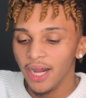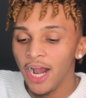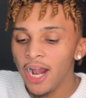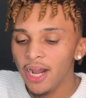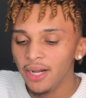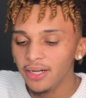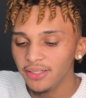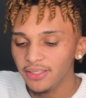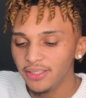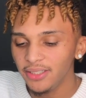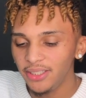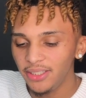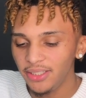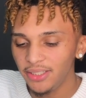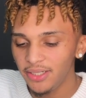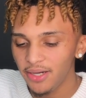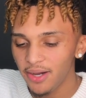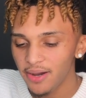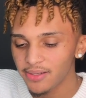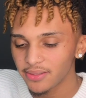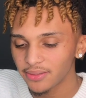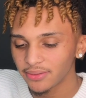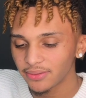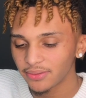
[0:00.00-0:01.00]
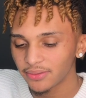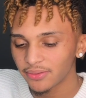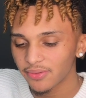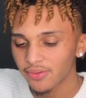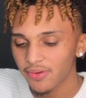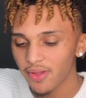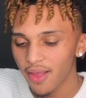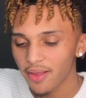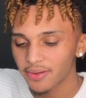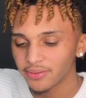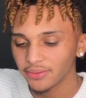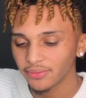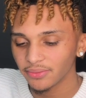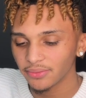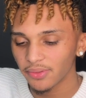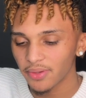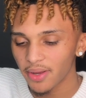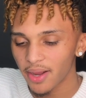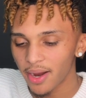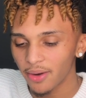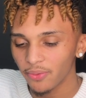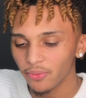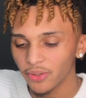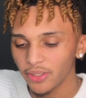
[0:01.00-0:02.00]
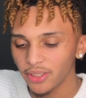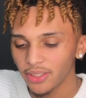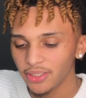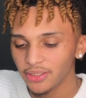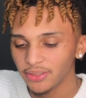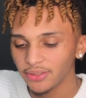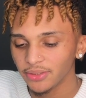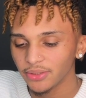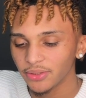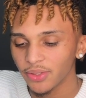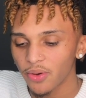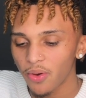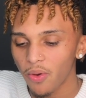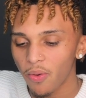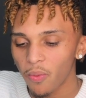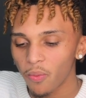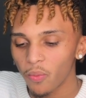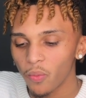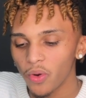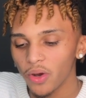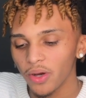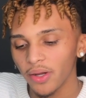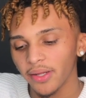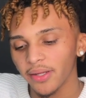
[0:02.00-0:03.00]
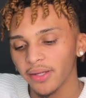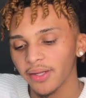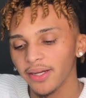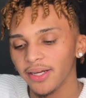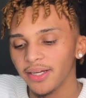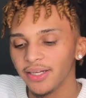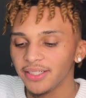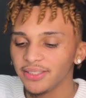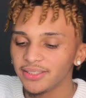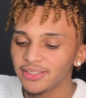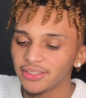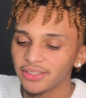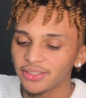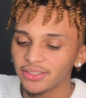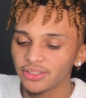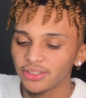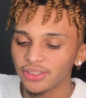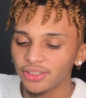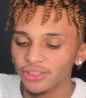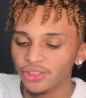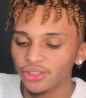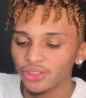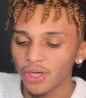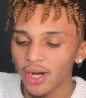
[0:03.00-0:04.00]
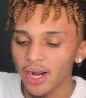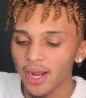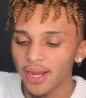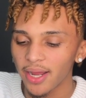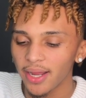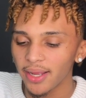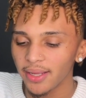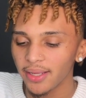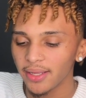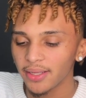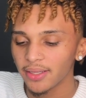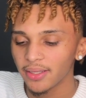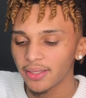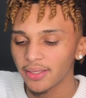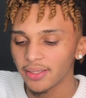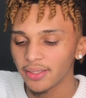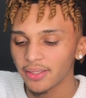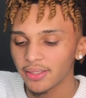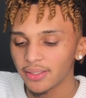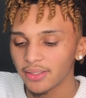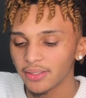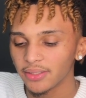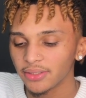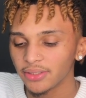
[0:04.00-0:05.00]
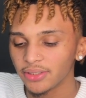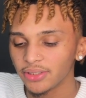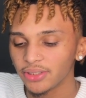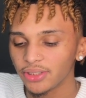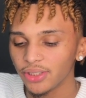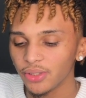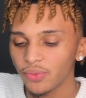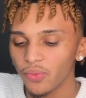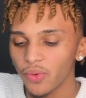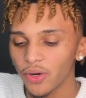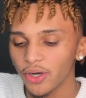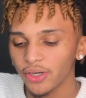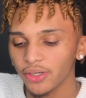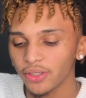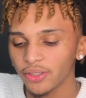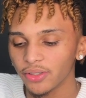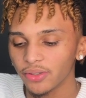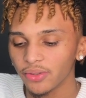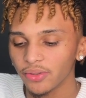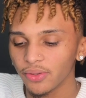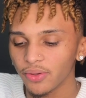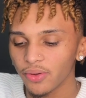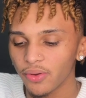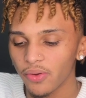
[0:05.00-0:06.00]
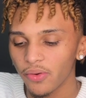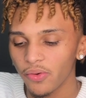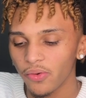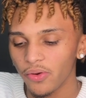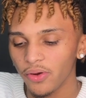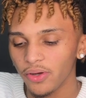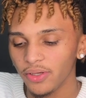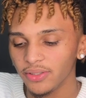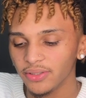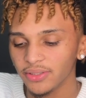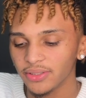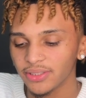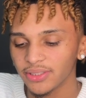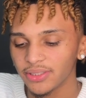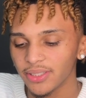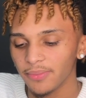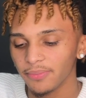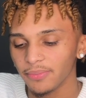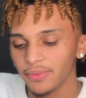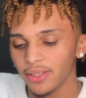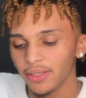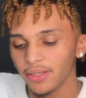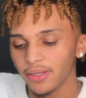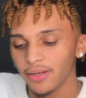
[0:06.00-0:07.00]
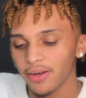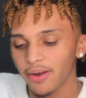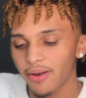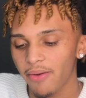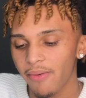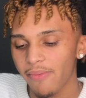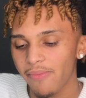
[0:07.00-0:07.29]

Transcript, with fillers: I really want us to try to work on something.